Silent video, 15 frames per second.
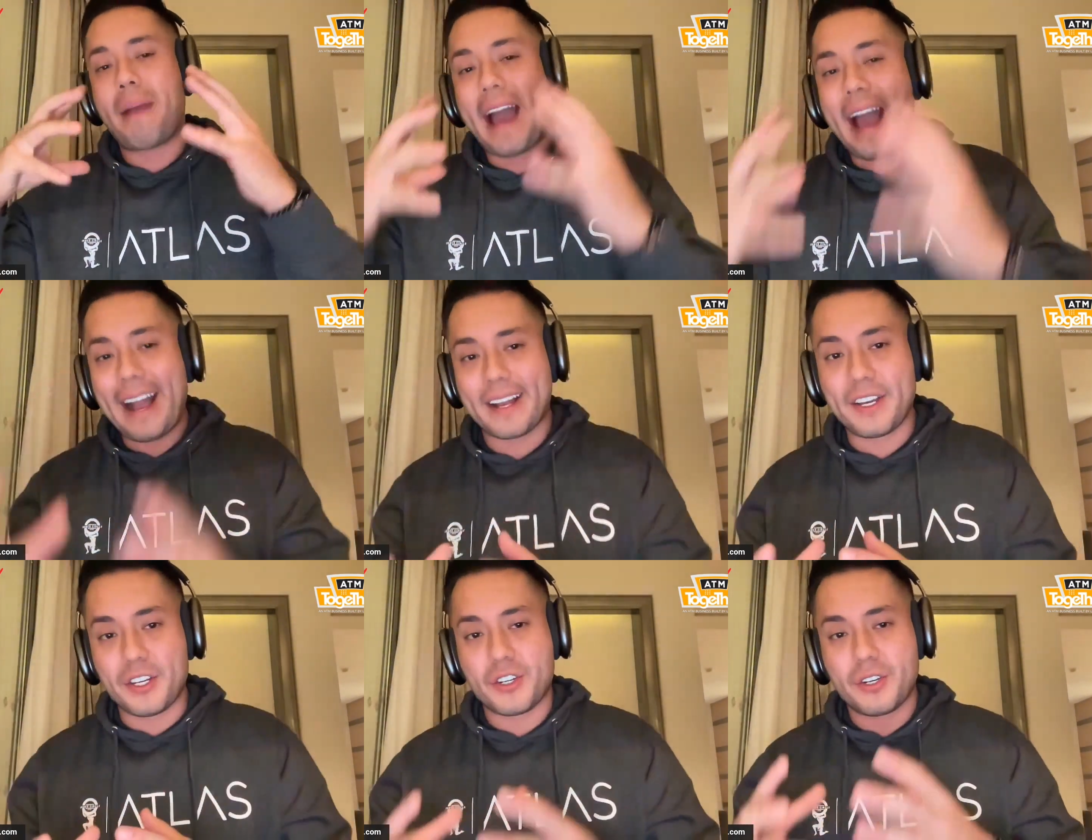
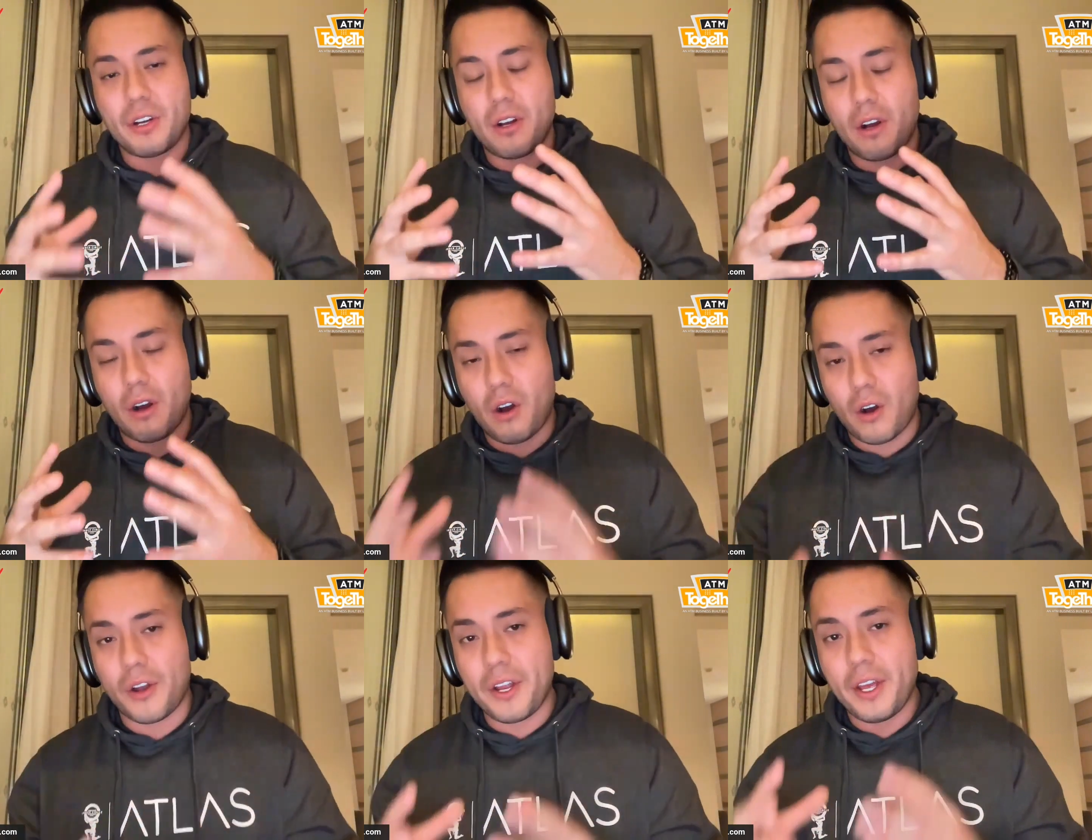package
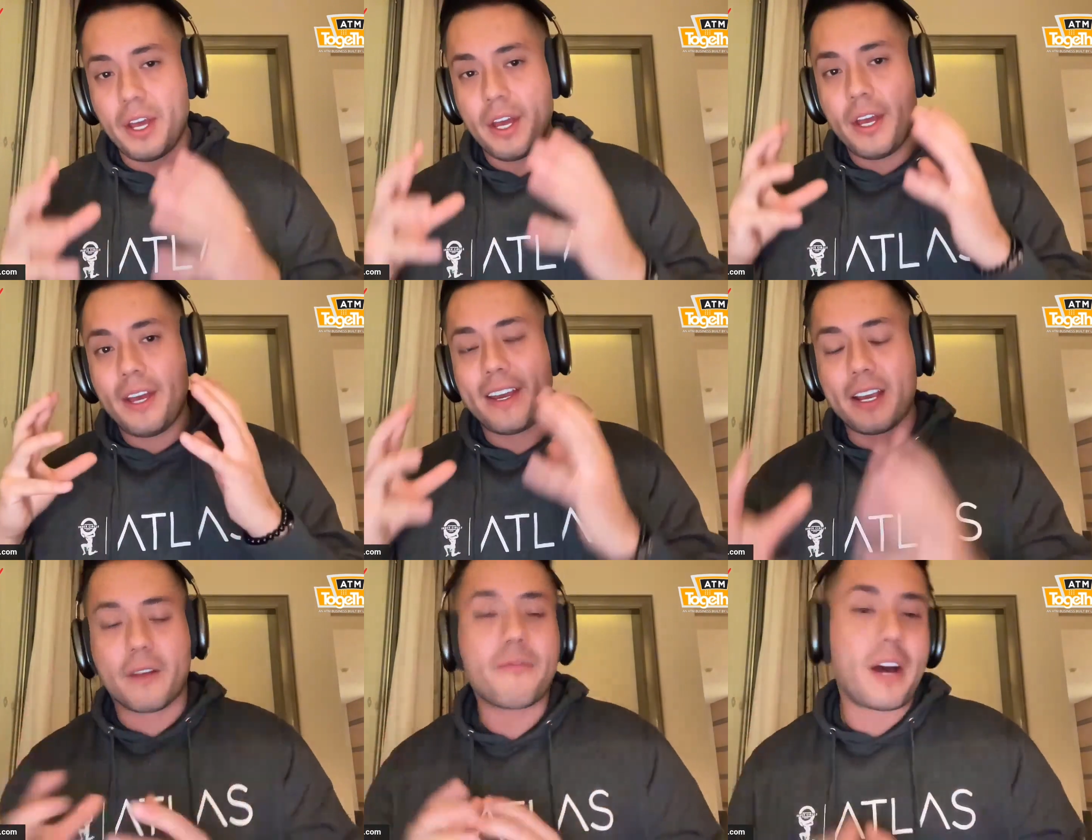on
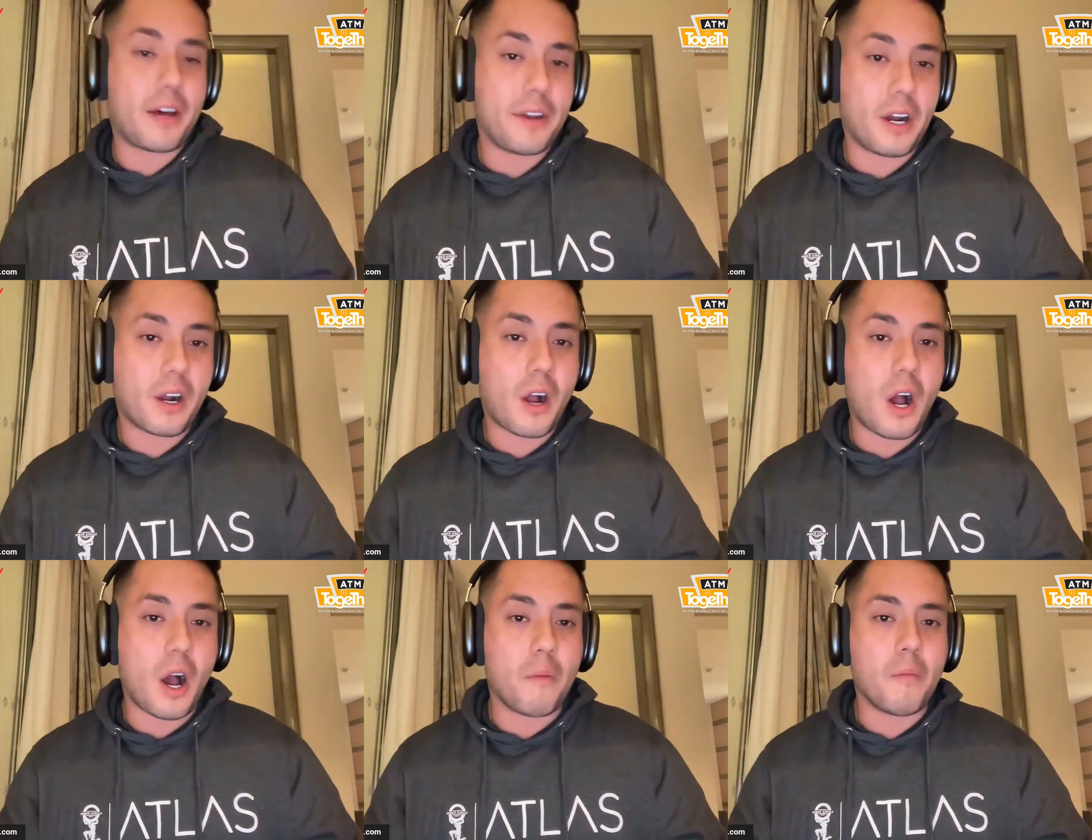
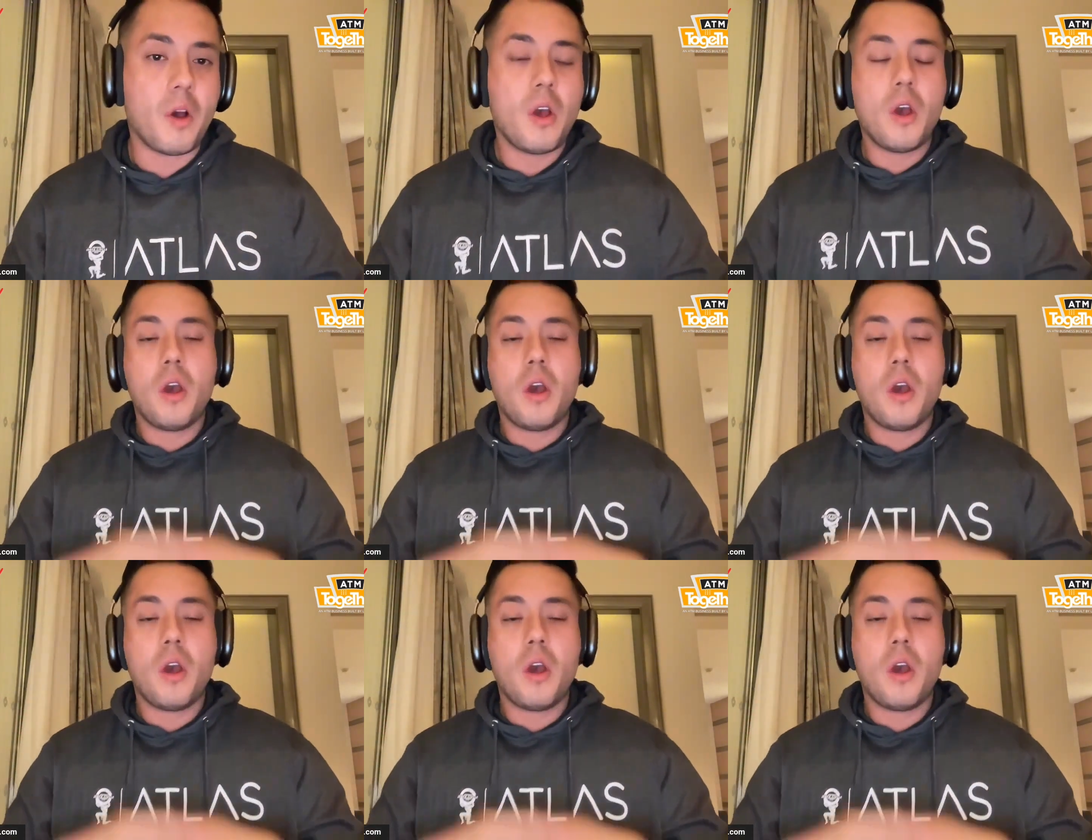incfile.com.